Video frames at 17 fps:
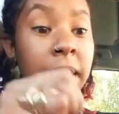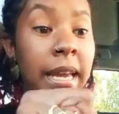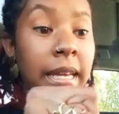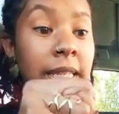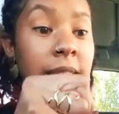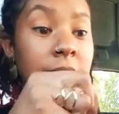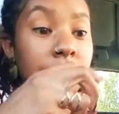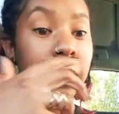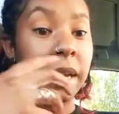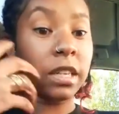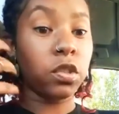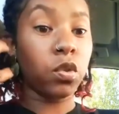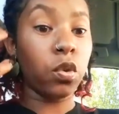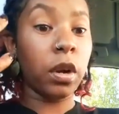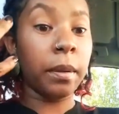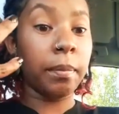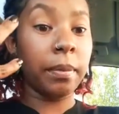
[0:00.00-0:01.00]
to make
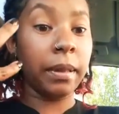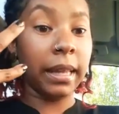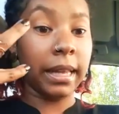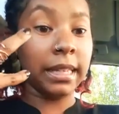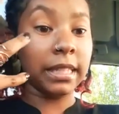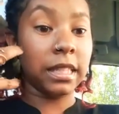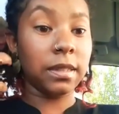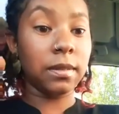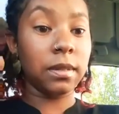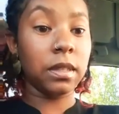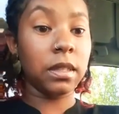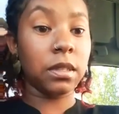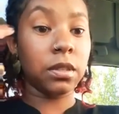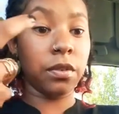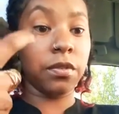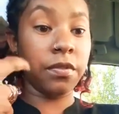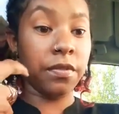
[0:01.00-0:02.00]
soy plants
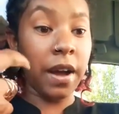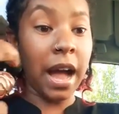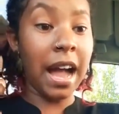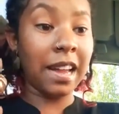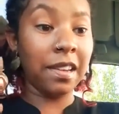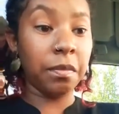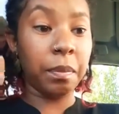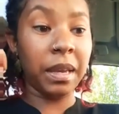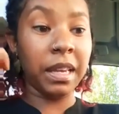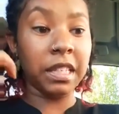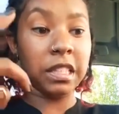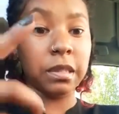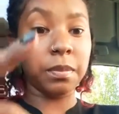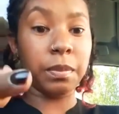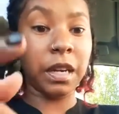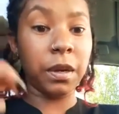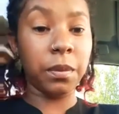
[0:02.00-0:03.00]
survive being
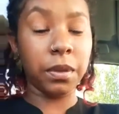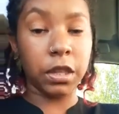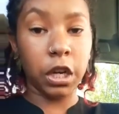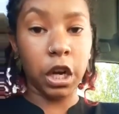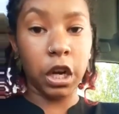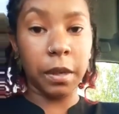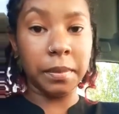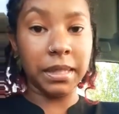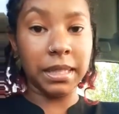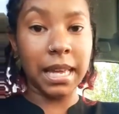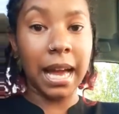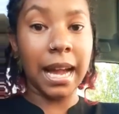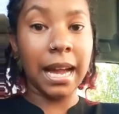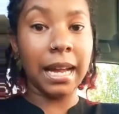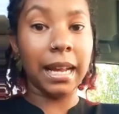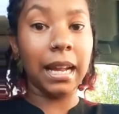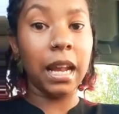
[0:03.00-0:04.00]
sprayed with the
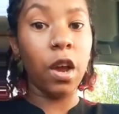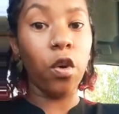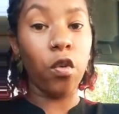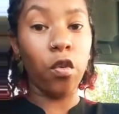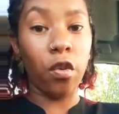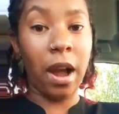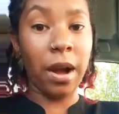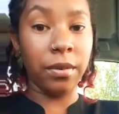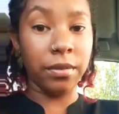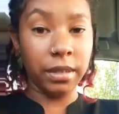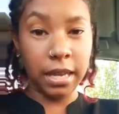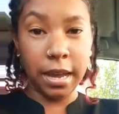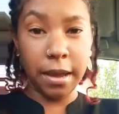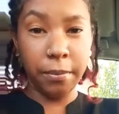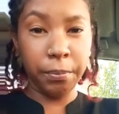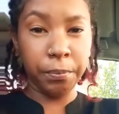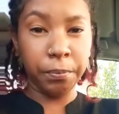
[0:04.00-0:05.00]
herbicide
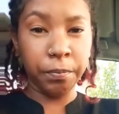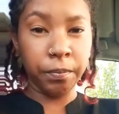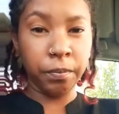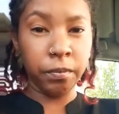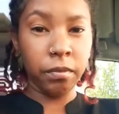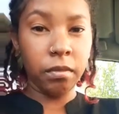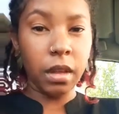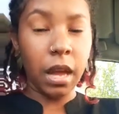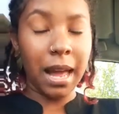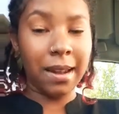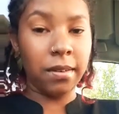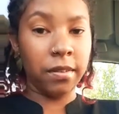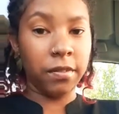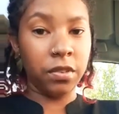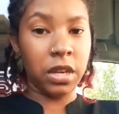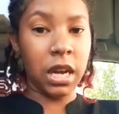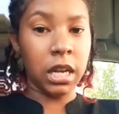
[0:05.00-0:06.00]
Roundup. I don't know
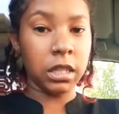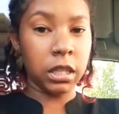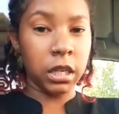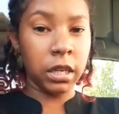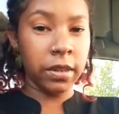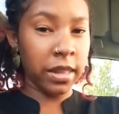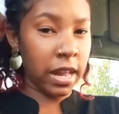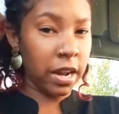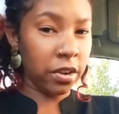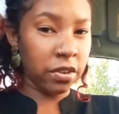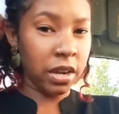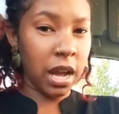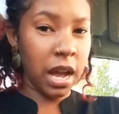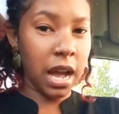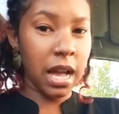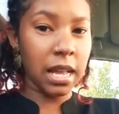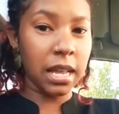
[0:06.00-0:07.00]
if you guys heard of that or
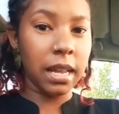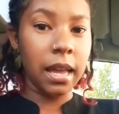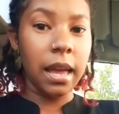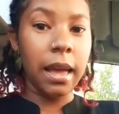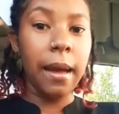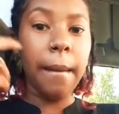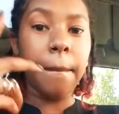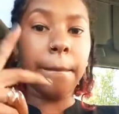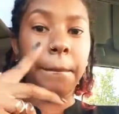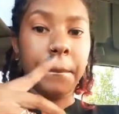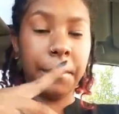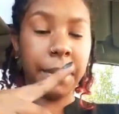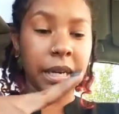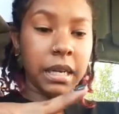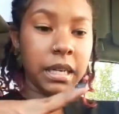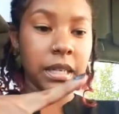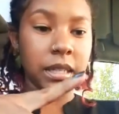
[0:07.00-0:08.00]
not,
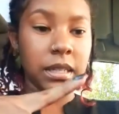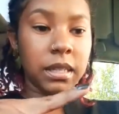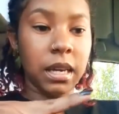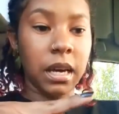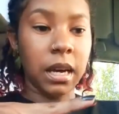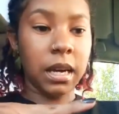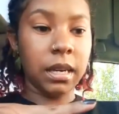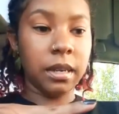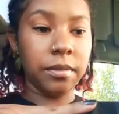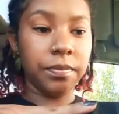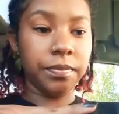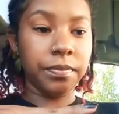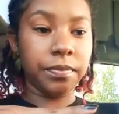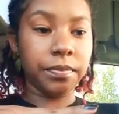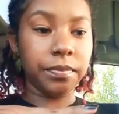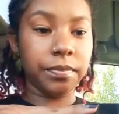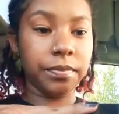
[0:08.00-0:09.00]
but
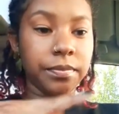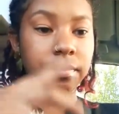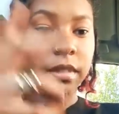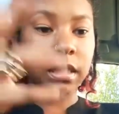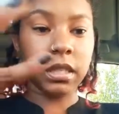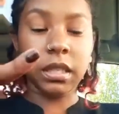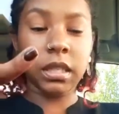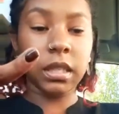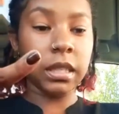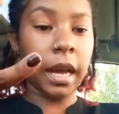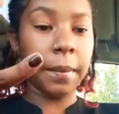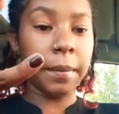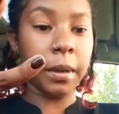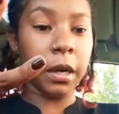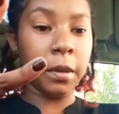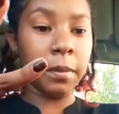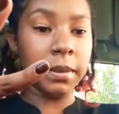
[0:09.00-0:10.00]
it's just a type
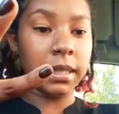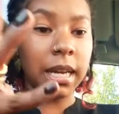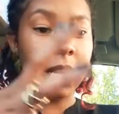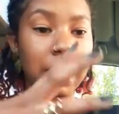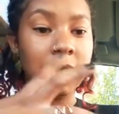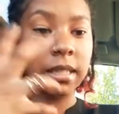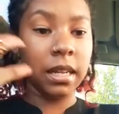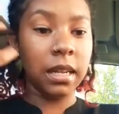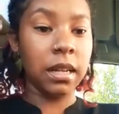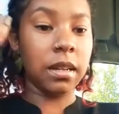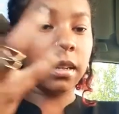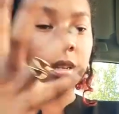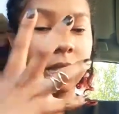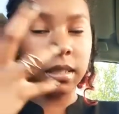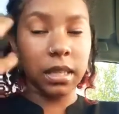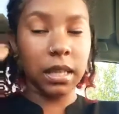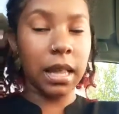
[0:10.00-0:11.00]
of herbicide, and
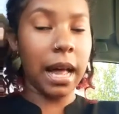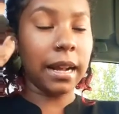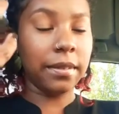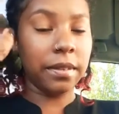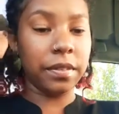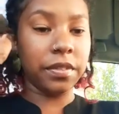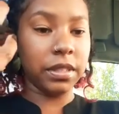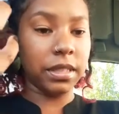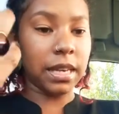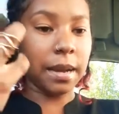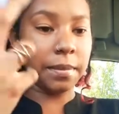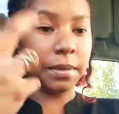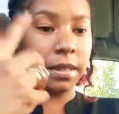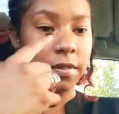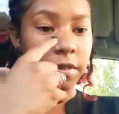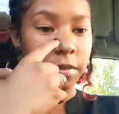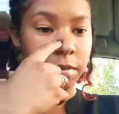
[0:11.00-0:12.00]
it's a lot of different types
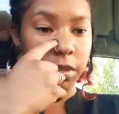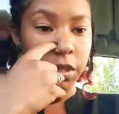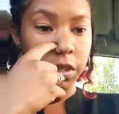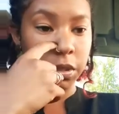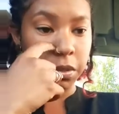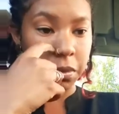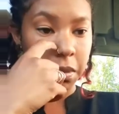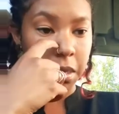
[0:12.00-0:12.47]
of them too,